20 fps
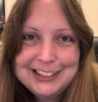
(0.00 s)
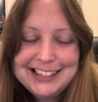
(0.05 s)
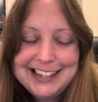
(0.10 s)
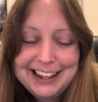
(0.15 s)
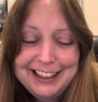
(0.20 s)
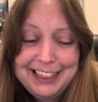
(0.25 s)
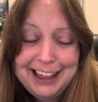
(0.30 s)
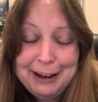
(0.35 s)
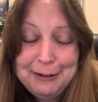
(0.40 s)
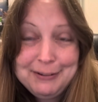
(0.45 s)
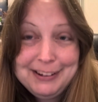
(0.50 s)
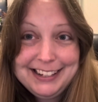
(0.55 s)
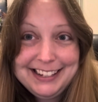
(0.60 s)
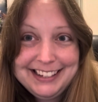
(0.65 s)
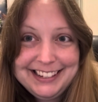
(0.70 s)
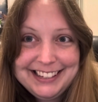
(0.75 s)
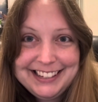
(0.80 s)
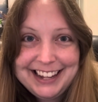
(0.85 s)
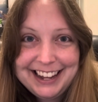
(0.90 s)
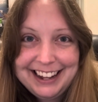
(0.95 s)
So that
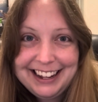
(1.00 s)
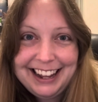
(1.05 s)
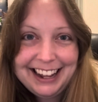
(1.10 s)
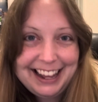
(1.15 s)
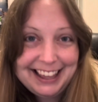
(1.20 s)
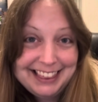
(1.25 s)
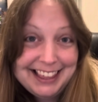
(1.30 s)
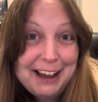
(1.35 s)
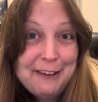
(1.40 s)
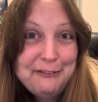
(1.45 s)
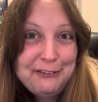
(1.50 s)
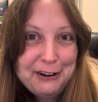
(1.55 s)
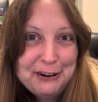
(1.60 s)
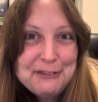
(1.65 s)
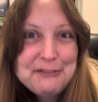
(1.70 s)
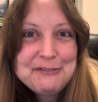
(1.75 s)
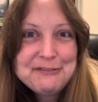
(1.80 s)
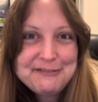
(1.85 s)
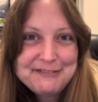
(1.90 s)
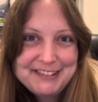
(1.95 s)
was like that felt
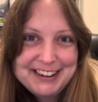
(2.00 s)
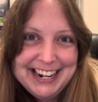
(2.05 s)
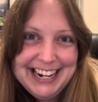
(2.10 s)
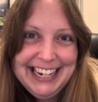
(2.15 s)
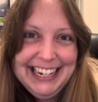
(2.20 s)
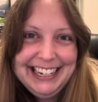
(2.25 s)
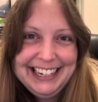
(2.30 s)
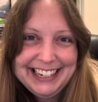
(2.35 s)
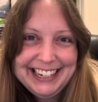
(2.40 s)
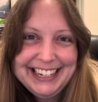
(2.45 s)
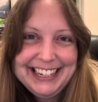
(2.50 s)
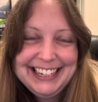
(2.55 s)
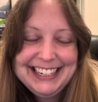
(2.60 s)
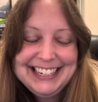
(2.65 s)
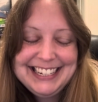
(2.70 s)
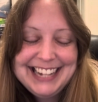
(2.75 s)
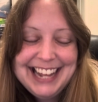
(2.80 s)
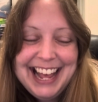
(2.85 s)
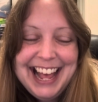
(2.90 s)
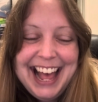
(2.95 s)
really
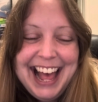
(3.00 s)
good.